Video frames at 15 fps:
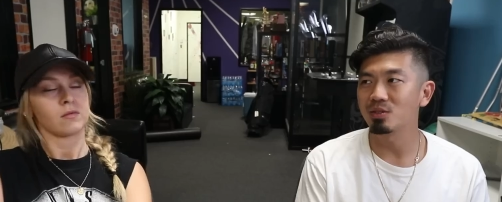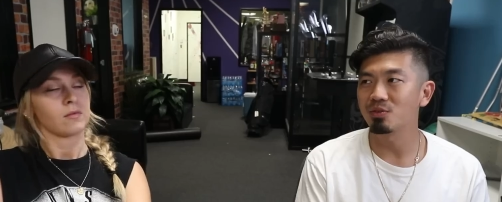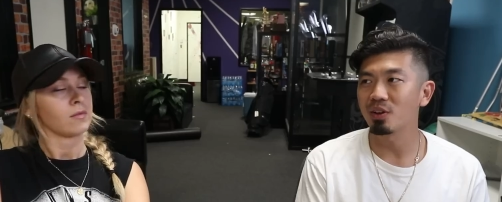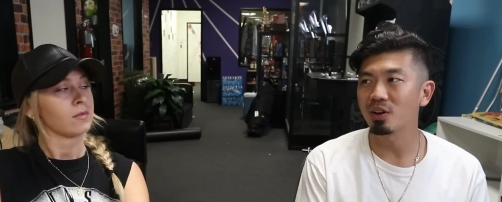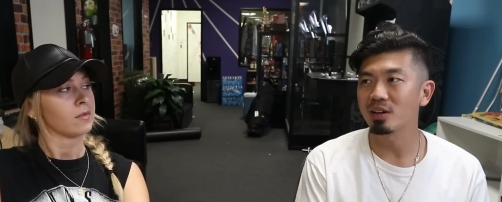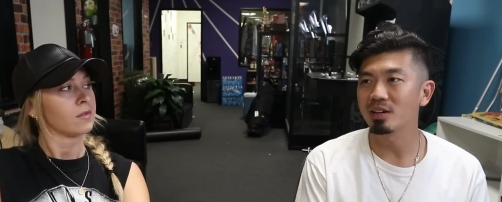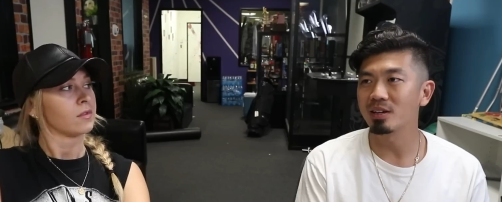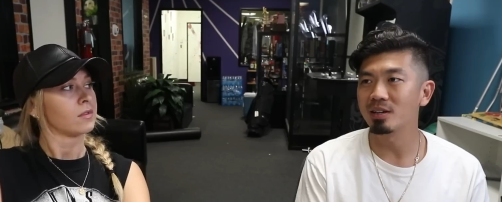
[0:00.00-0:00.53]
Speaker 1: was
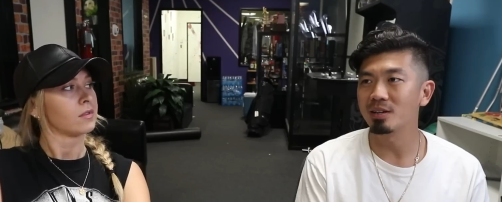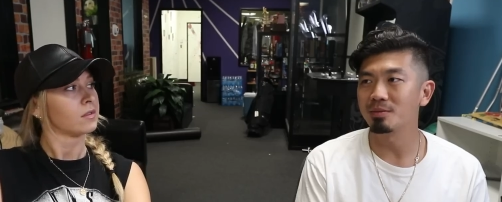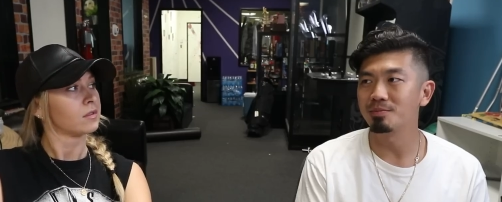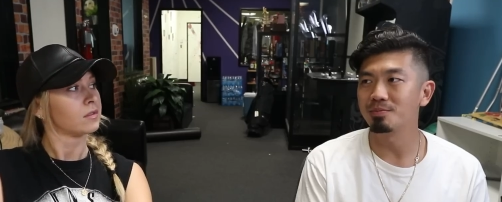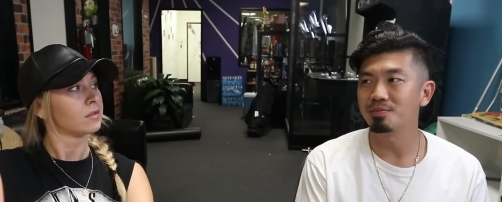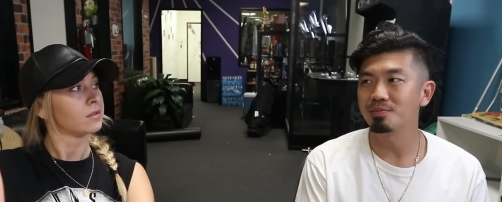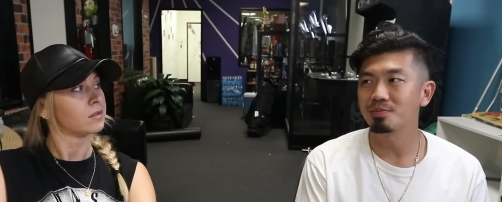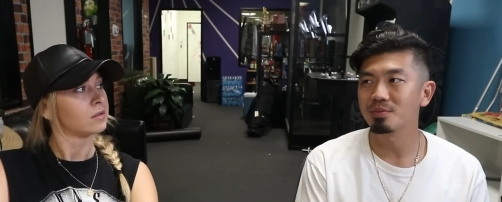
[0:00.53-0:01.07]
very
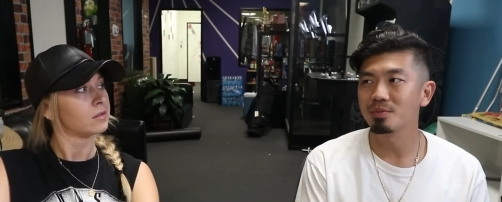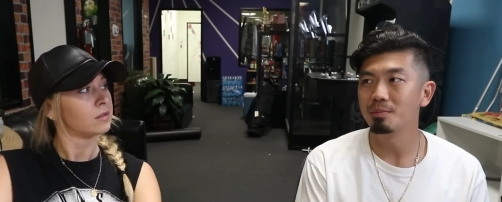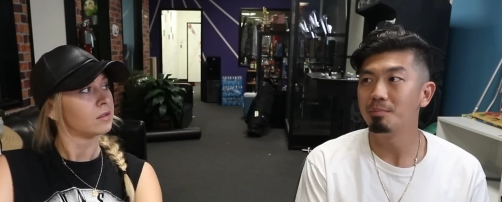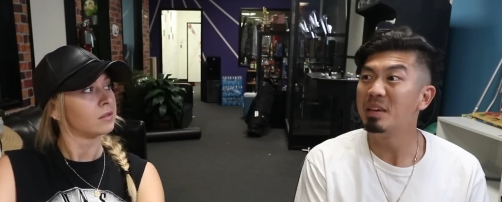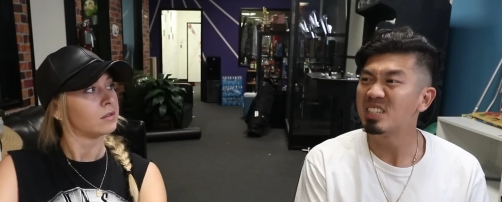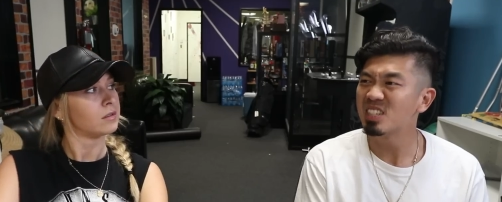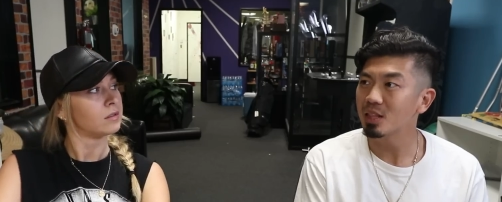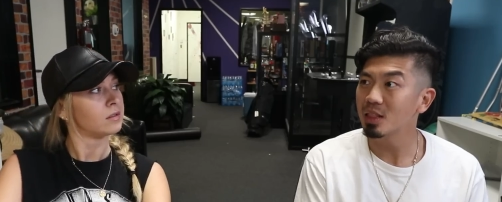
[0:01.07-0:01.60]
um,
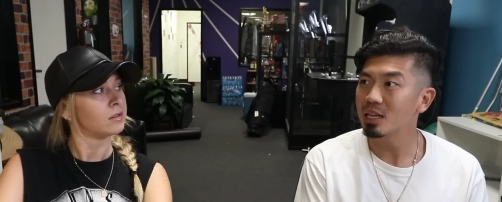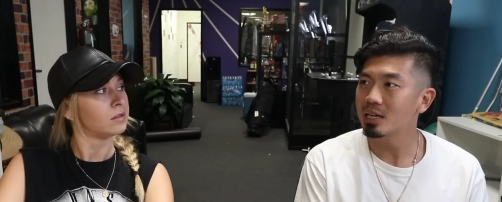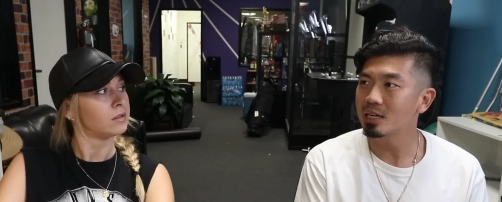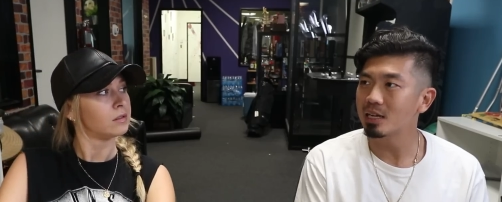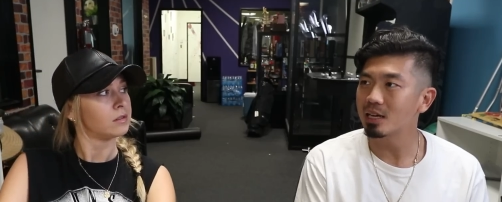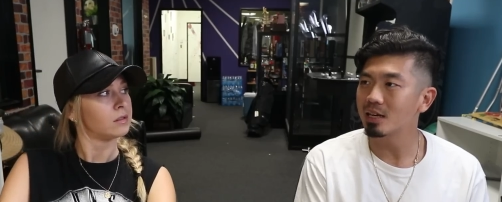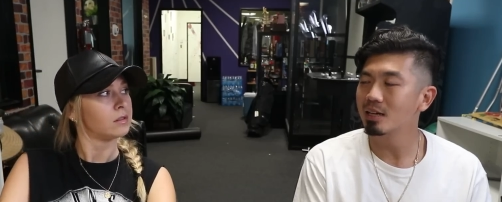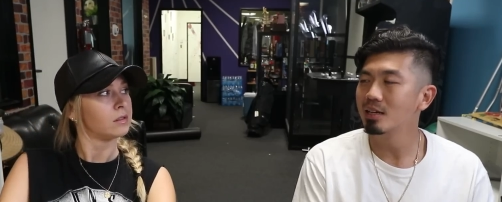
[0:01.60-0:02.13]

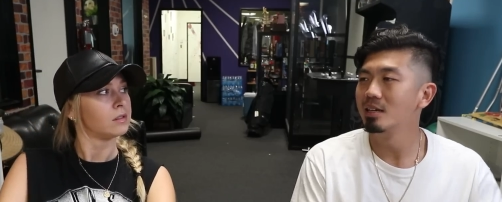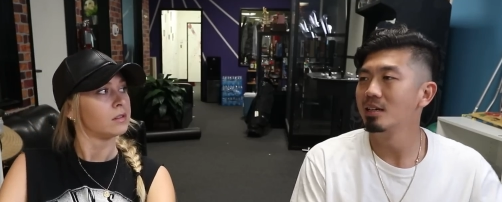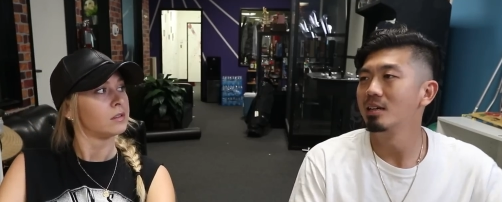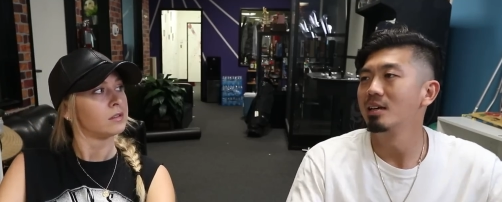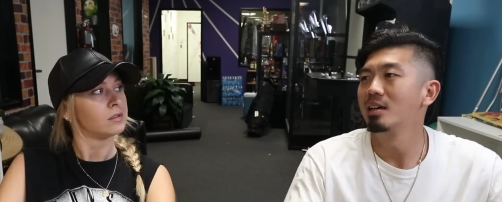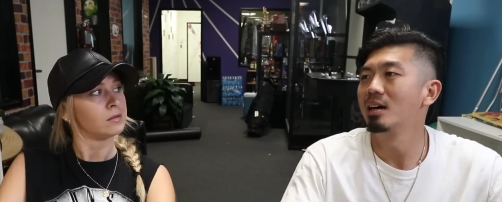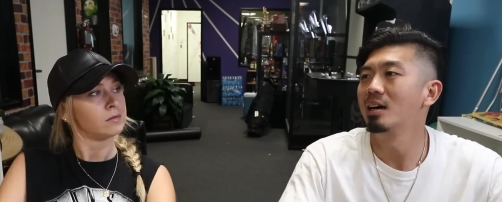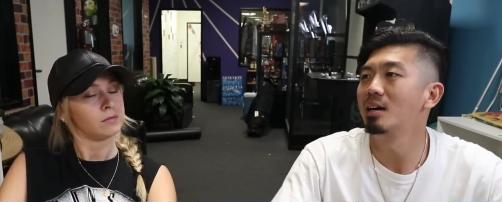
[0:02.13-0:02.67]
misleading. Oh, yeah.
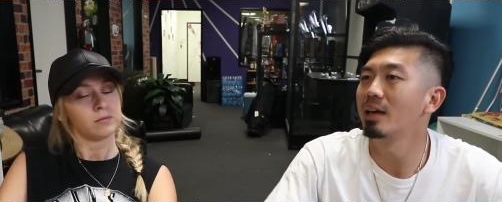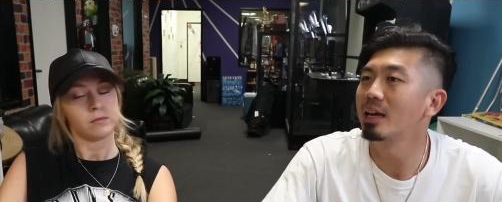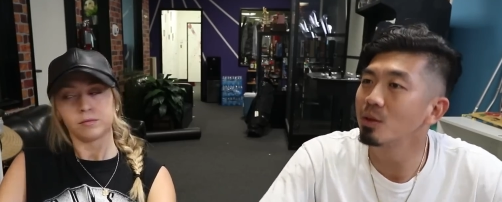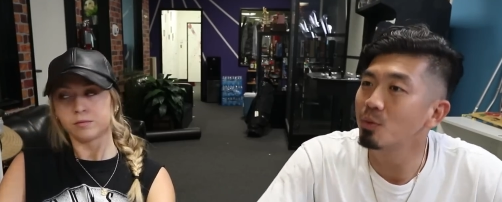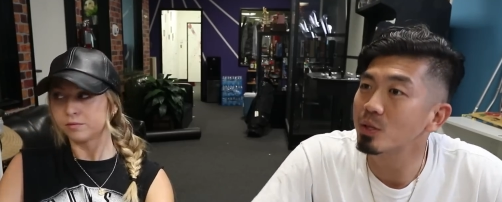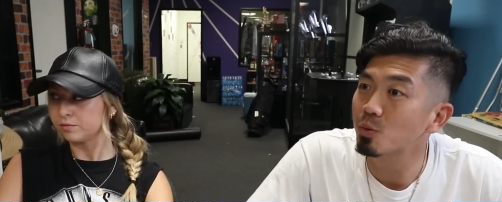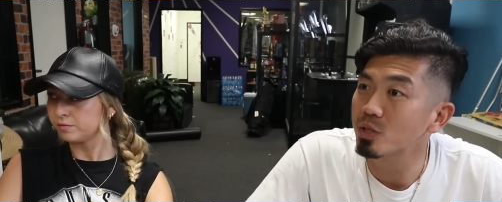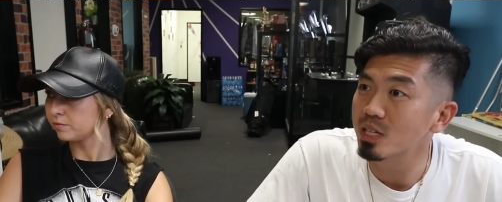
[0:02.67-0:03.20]
uh,
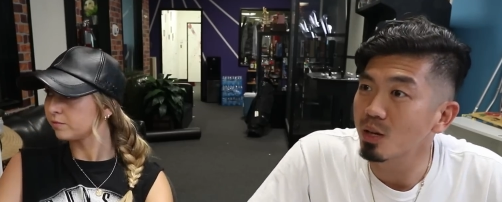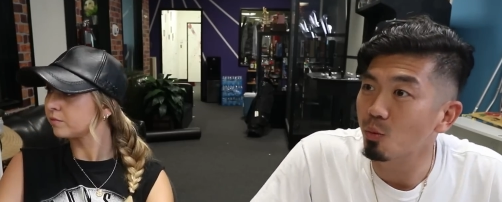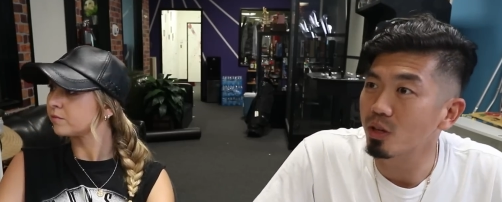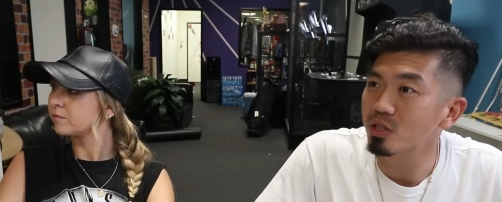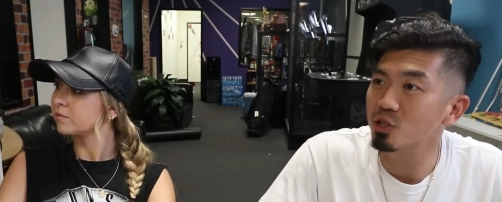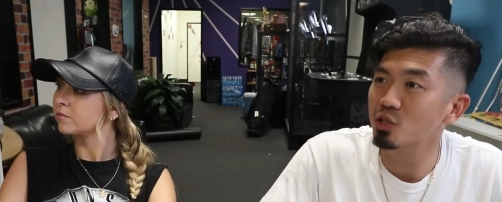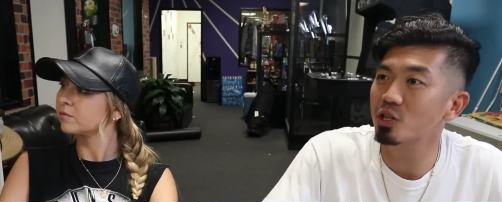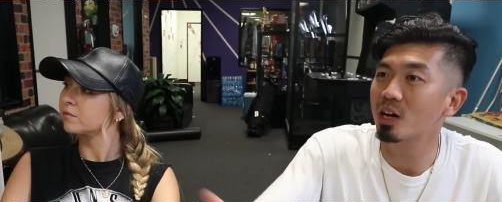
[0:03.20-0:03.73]
anyways, what's up, Walter?
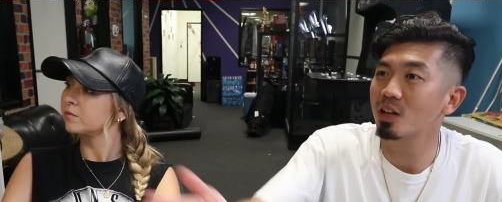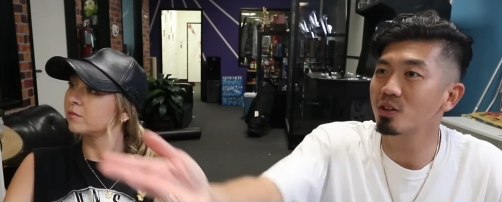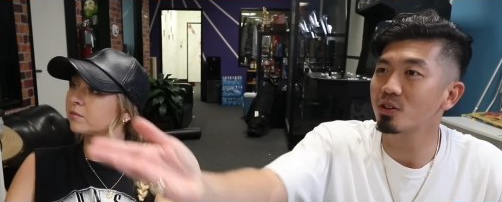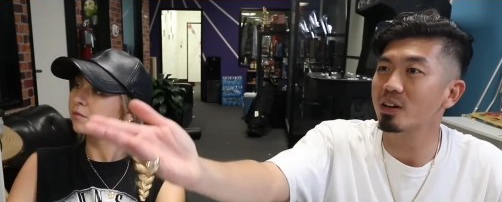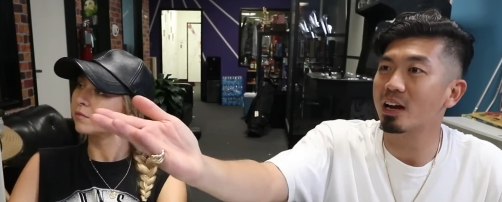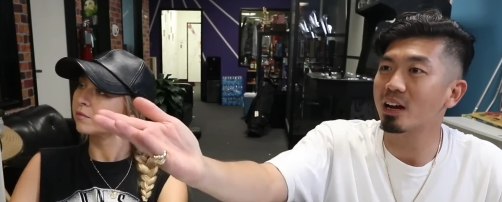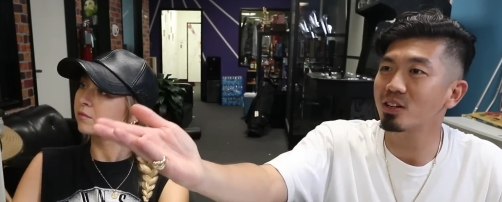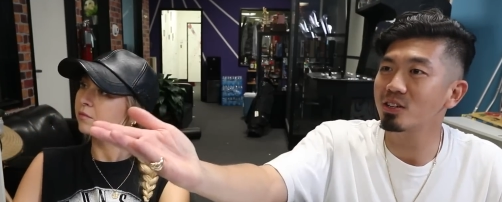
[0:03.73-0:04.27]
Did you color your
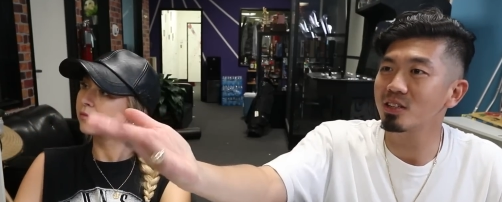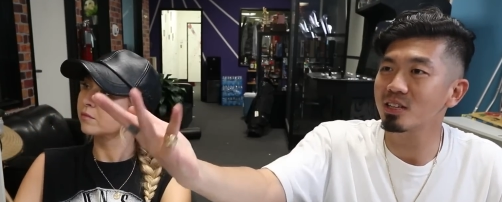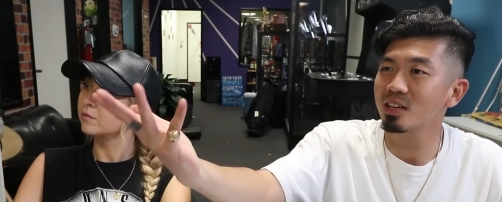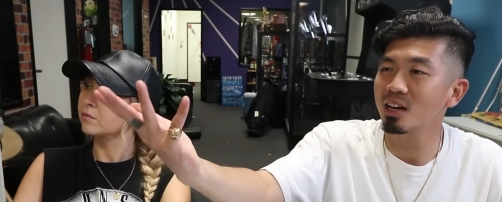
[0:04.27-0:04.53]
hair? You look